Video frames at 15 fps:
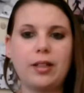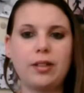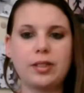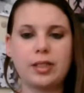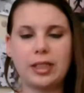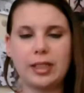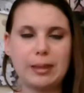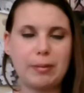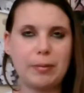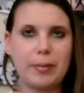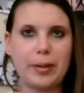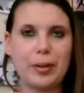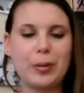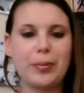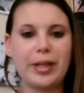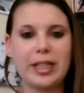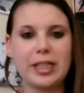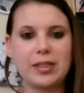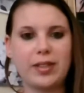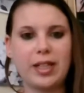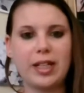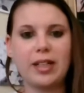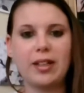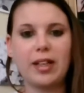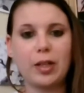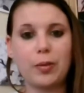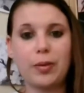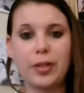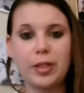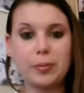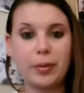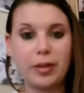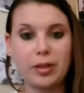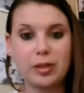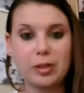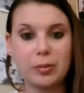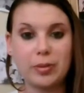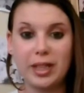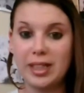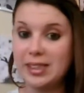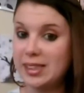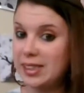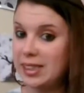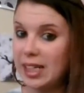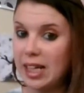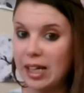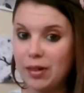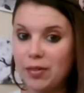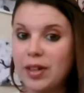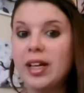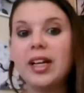So I'll tape it back up. That's fine. I'll get the one that's boxed up nice and safe.